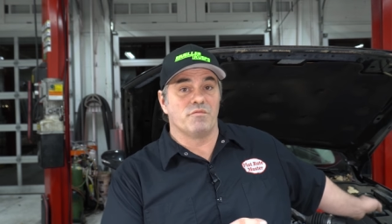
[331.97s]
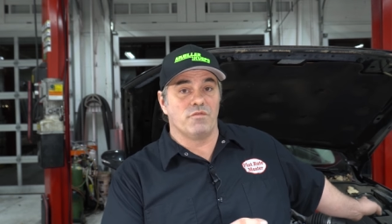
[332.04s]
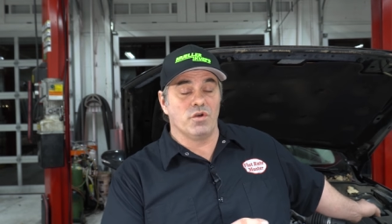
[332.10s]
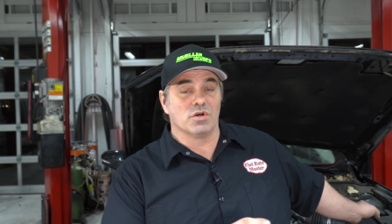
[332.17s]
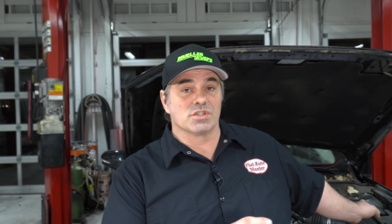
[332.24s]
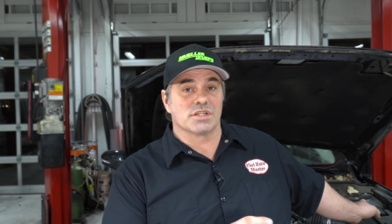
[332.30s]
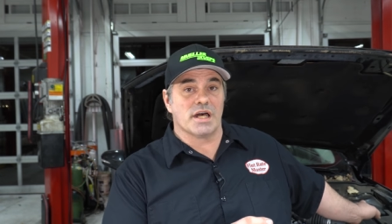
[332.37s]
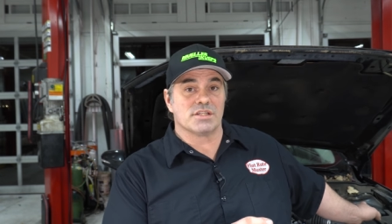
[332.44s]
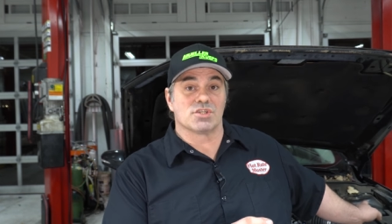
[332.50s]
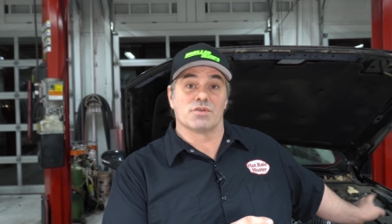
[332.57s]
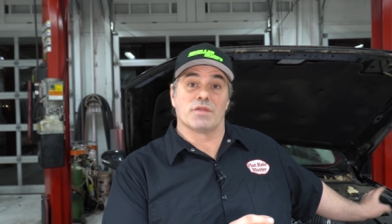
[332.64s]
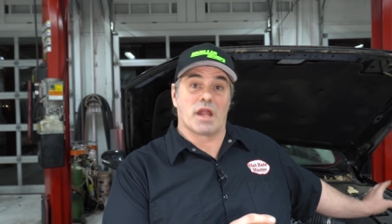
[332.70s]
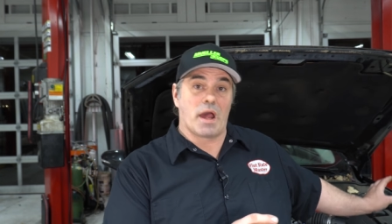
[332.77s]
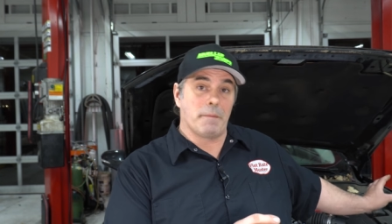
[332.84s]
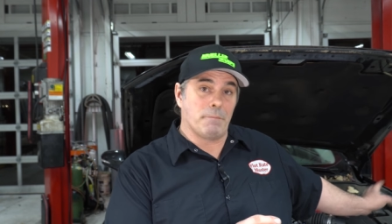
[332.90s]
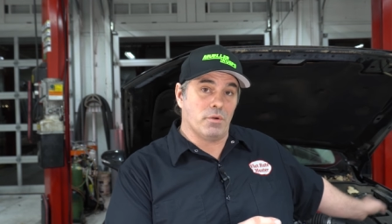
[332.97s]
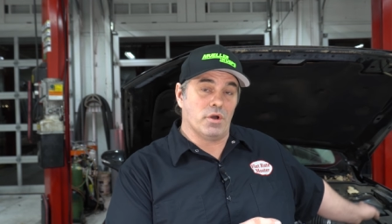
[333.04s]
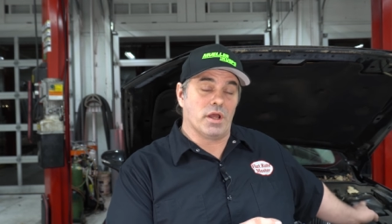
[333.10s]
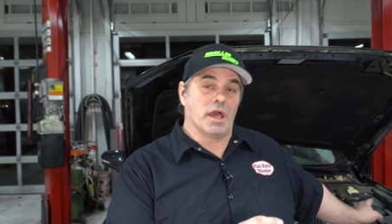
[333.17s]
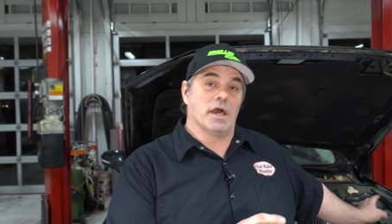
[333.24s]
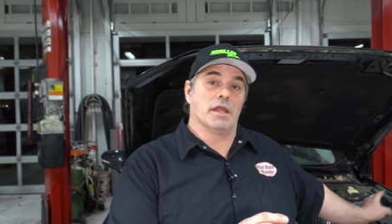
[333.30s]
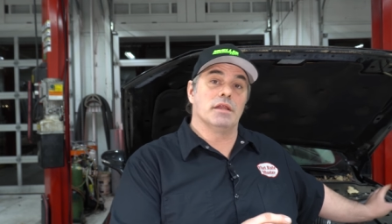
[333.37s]
fuel sensor that I
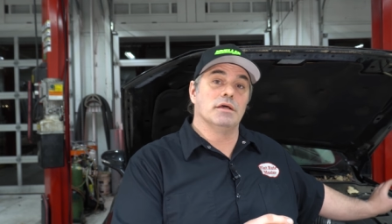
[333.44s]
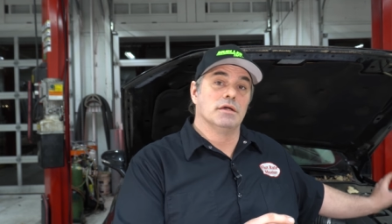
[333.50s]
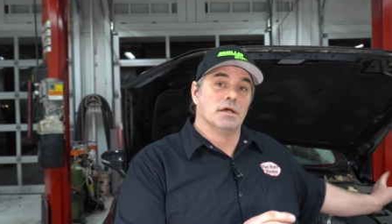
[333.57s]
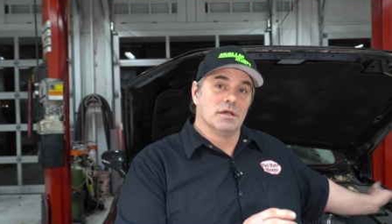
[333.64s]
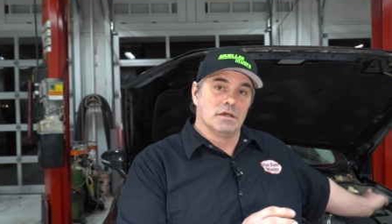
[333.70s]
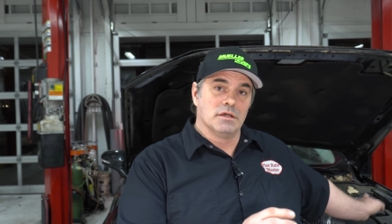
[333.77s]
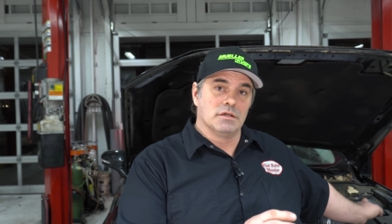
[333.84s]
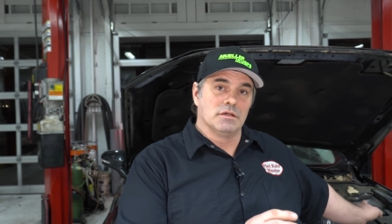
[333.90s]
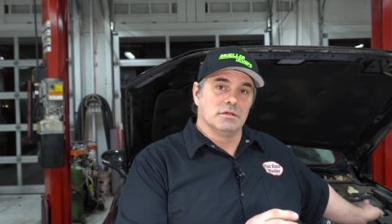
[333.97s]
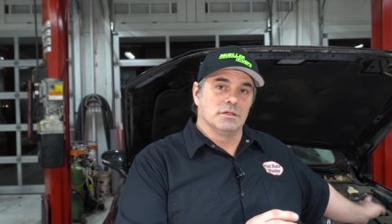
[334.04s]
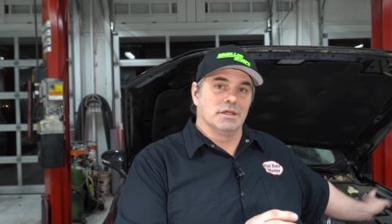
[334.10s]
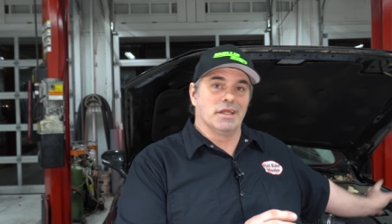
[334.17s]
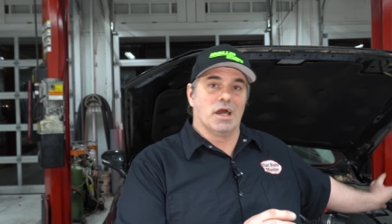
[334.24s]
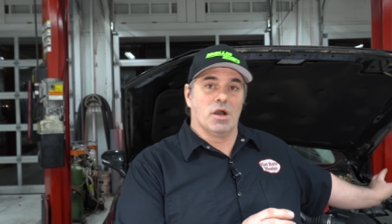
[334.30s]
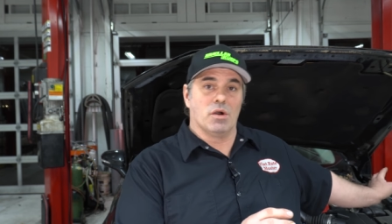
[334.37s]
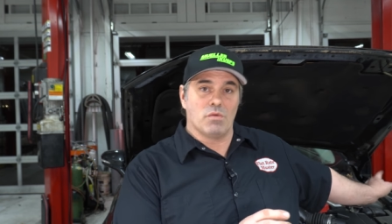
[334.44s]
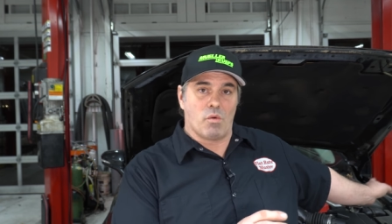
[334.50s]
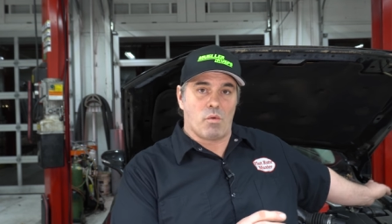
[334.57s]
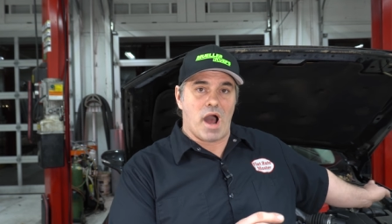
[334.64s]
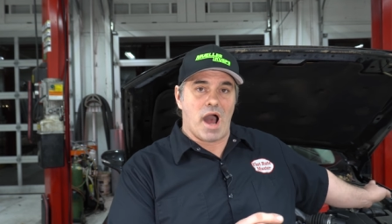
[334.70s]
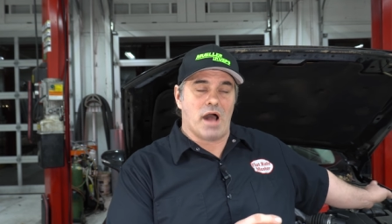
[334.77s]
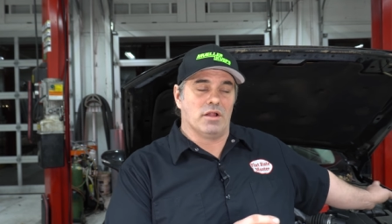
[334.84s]
put in, you know, a
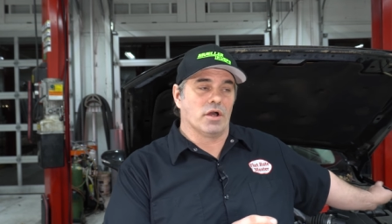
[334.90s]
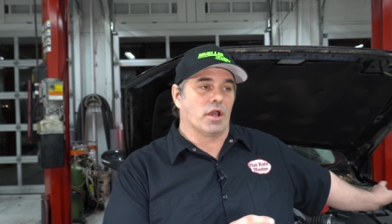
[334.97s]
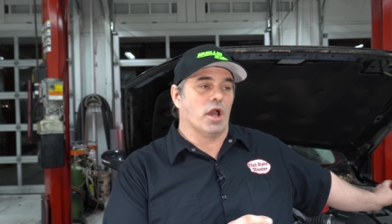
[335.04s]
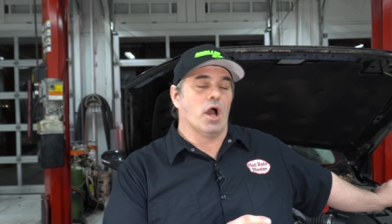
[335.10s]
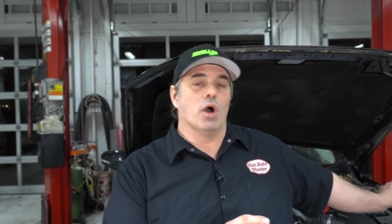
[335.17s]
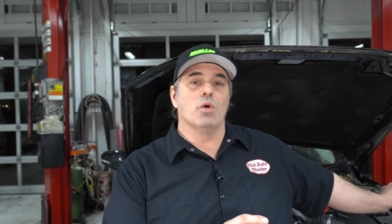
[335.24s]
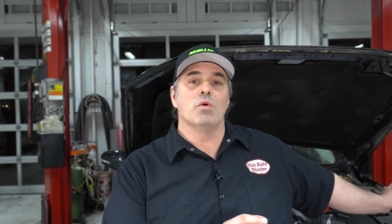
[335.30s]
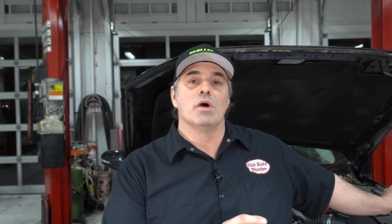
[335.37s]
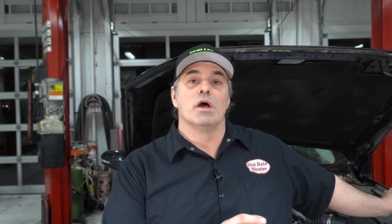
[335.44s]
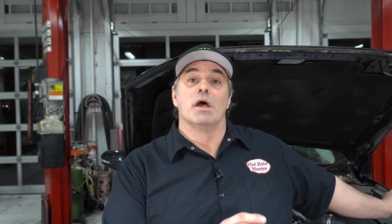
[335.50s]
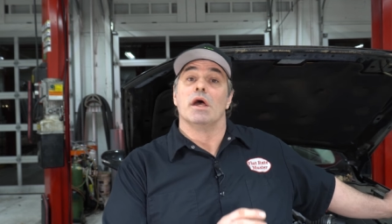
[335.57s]
while ago.